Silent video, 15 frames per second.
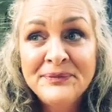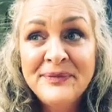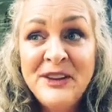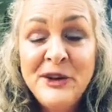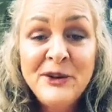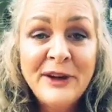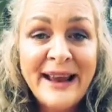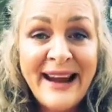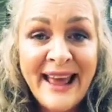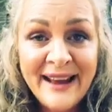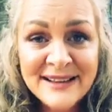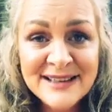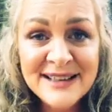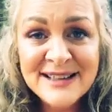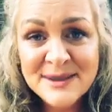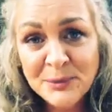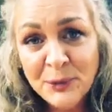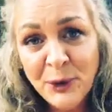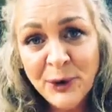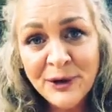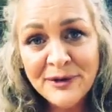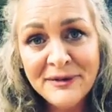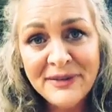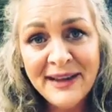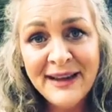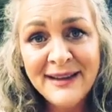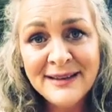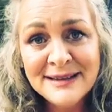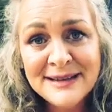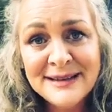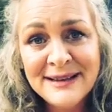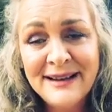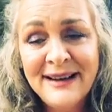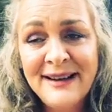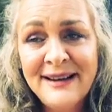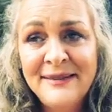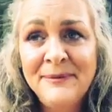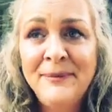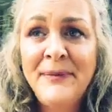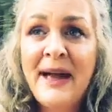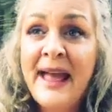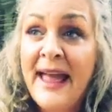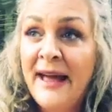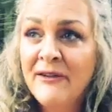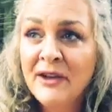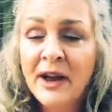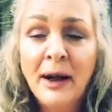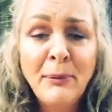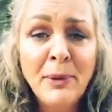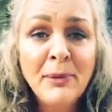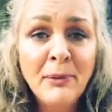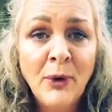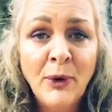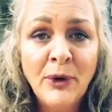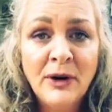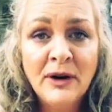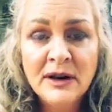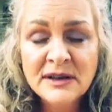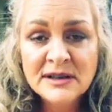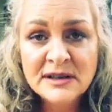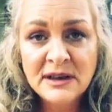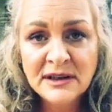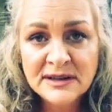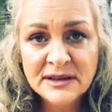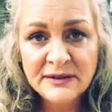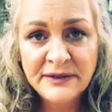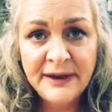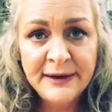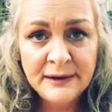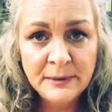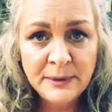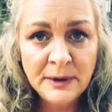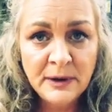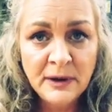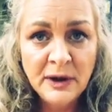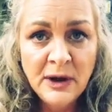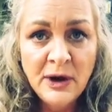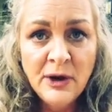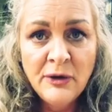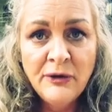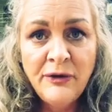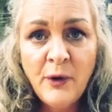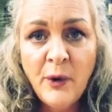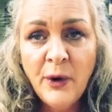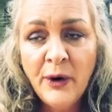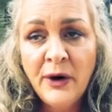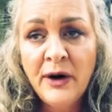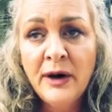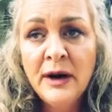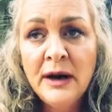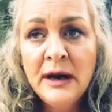you can access more of that, I have a couple more slots available for